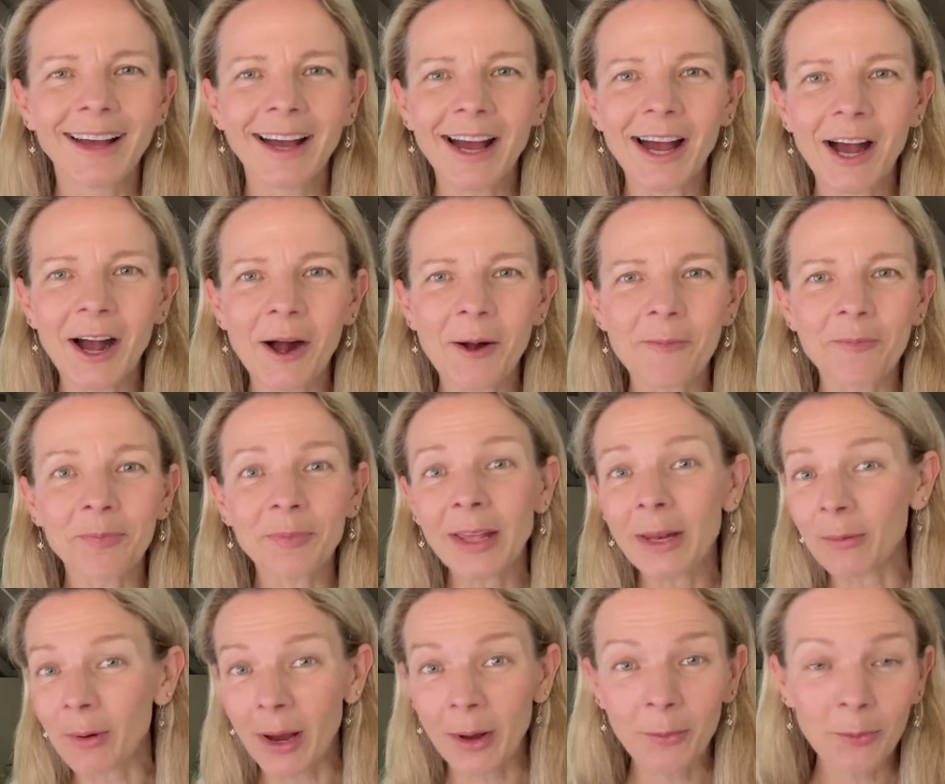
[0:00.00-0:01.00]

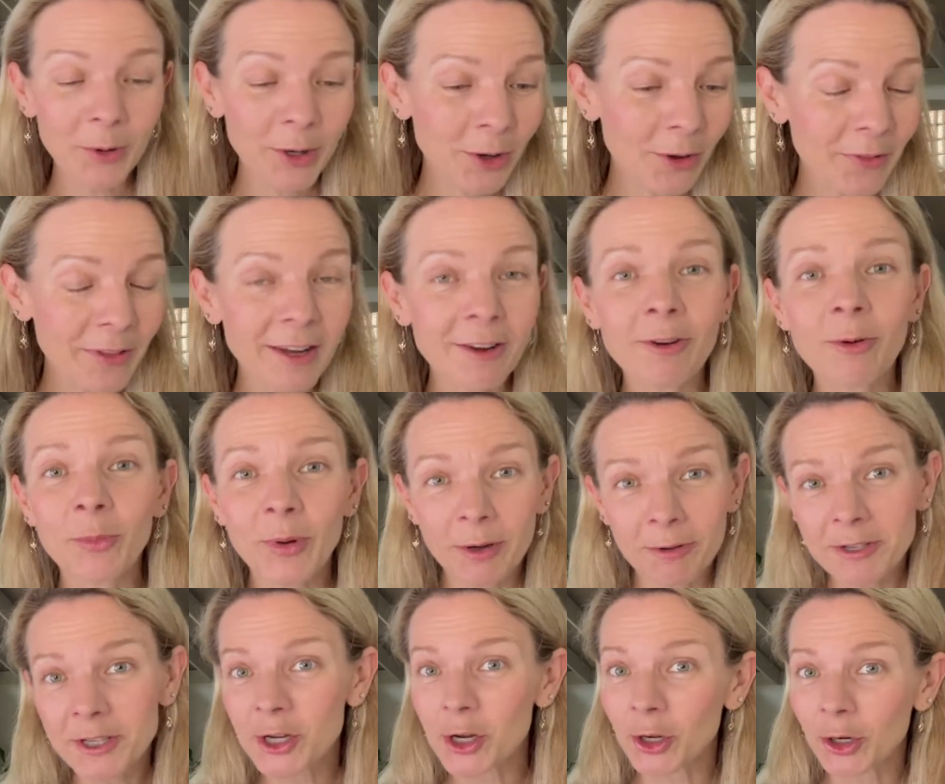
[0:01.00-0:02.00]
Anyway, we got there and we
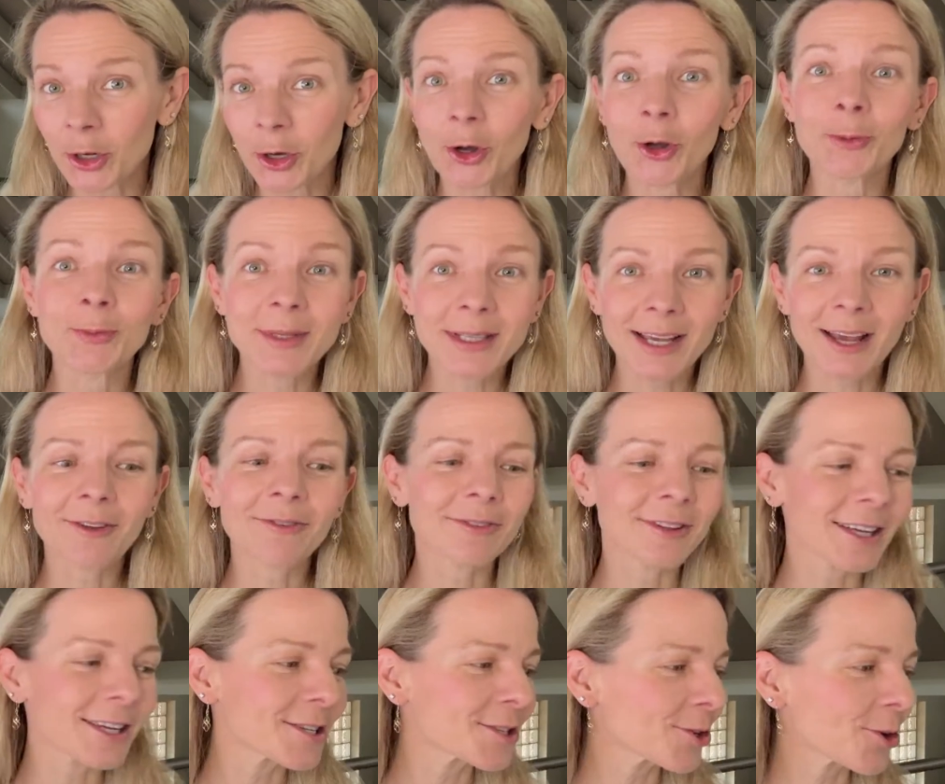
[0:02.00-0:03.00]
returned home
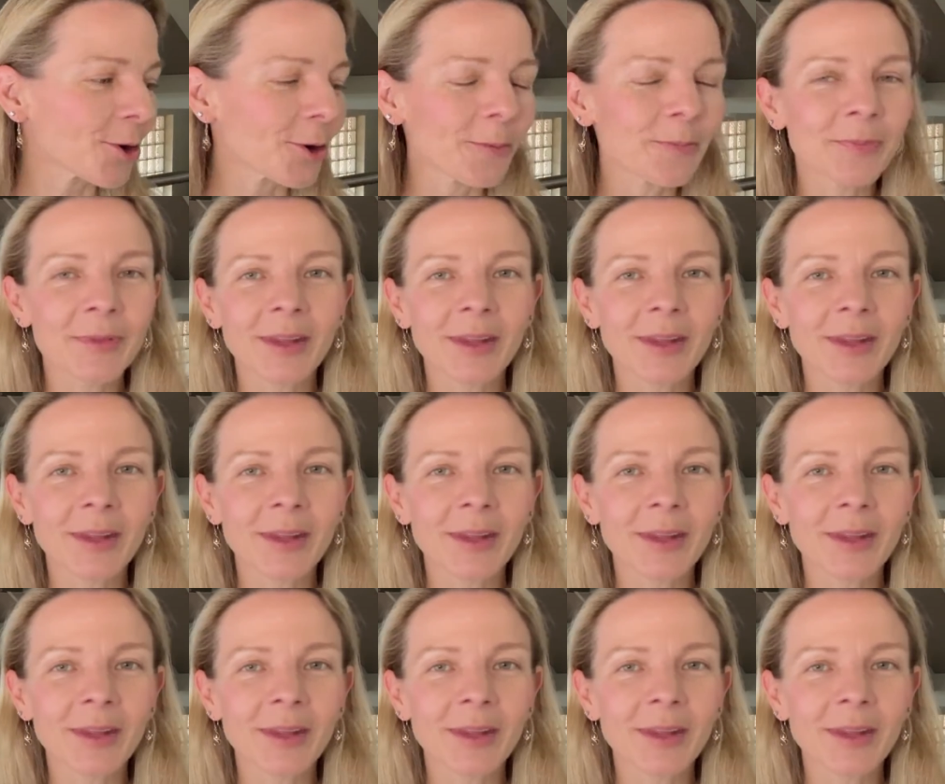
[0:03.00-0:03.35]
safely. So